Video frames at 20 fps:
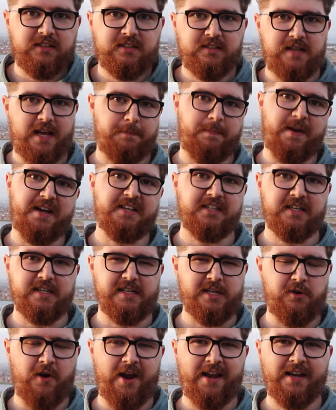It's like
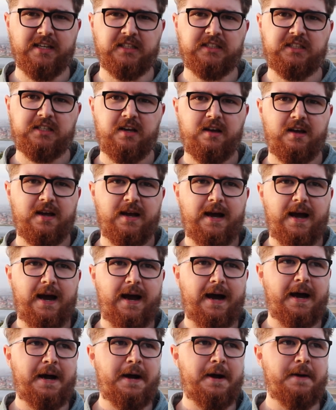basically grainless.
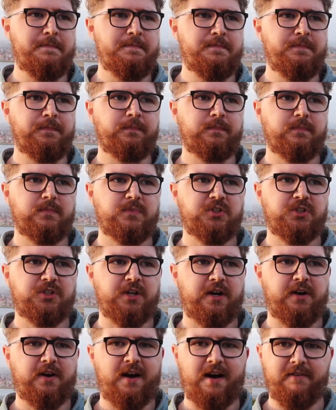
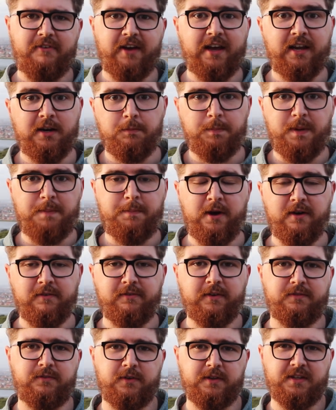So I figured it would be
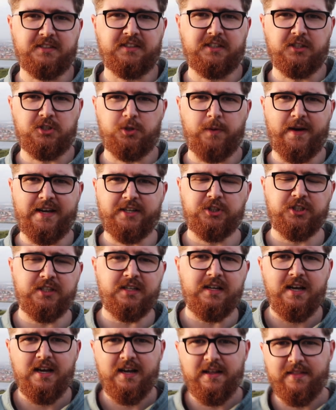perfect for this
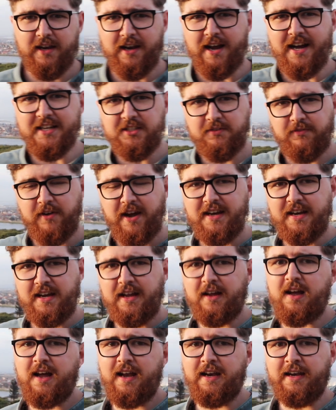situation. The light's
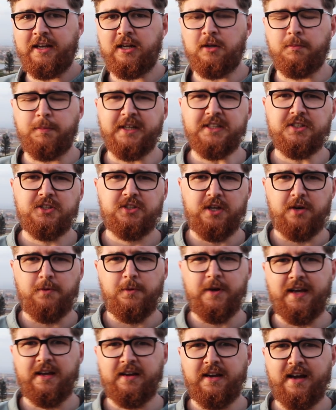fading a little bit, so
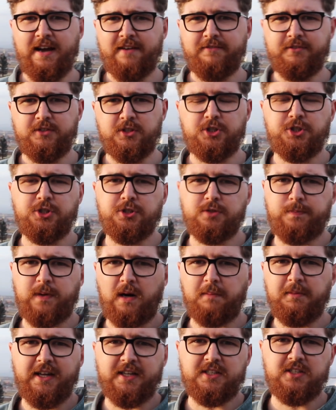we're going to have to shoot
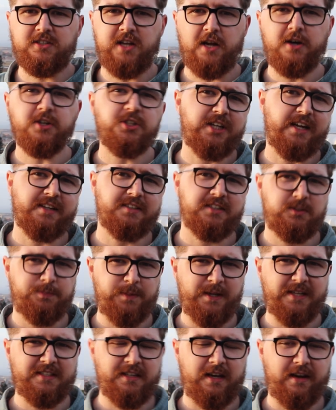probably at slow shutter
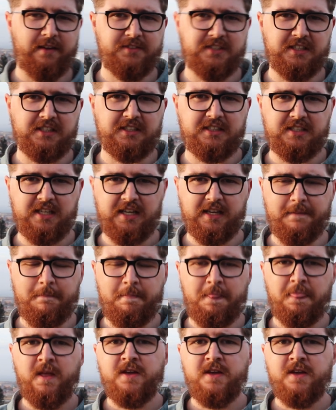speeds at f16.